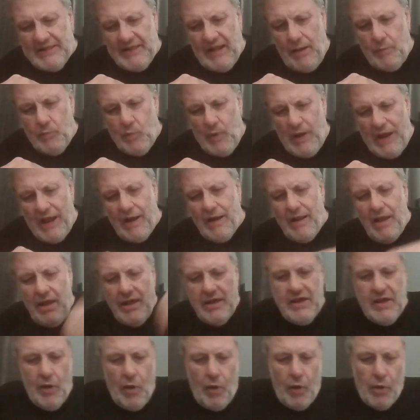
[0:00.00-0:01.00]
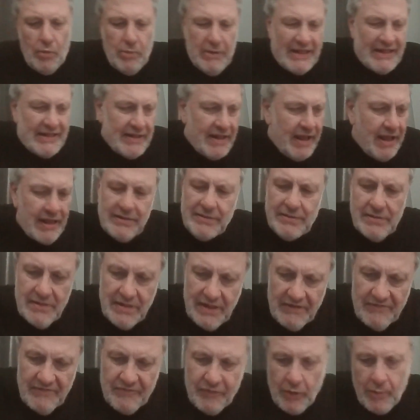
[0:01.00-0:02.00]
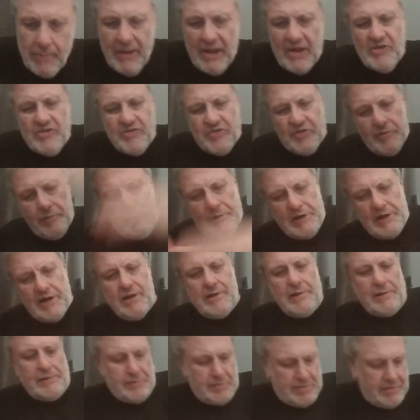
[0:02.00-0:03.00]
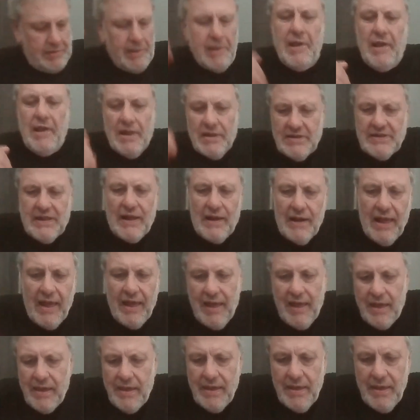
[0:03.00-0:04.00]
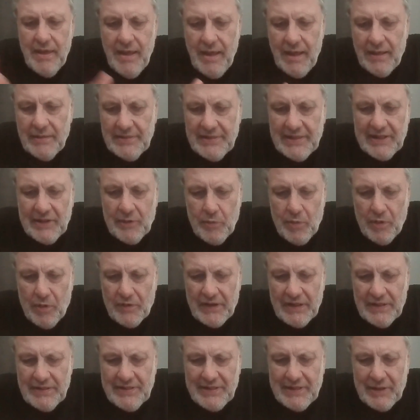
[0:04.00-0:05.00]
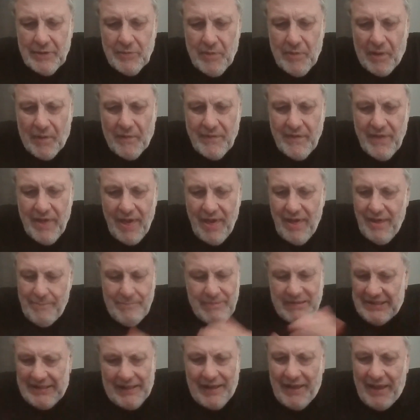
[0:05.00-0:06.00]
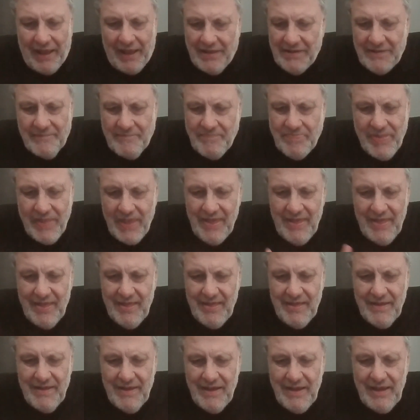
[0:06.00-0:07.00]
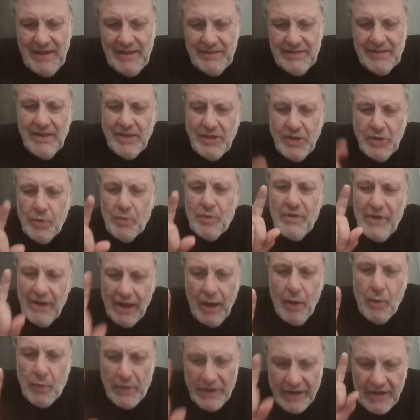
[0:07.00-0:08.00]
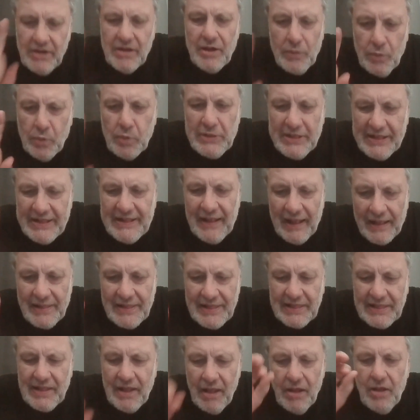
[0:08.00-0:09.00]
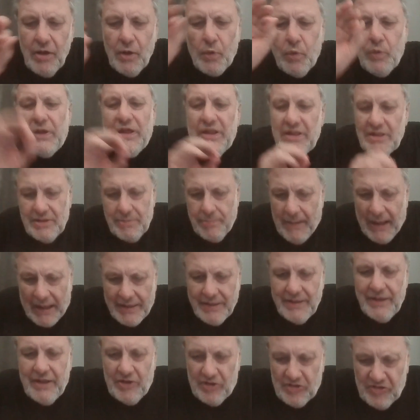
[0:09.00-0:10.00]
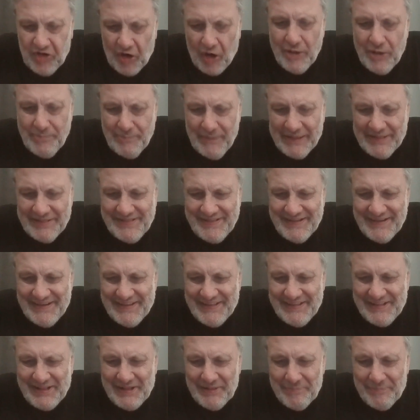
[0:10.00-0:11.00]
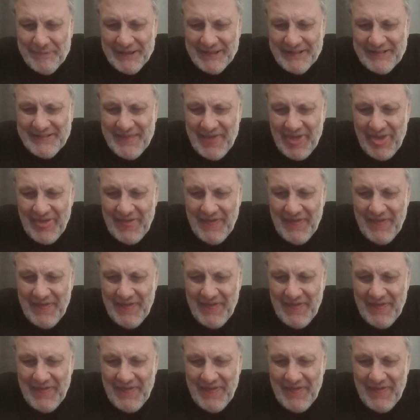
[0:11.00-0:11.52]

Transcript: somewhere. He always gets the information with a delay and so on and so on. But again, it you now in a good sense ruined my enjoyment a little bit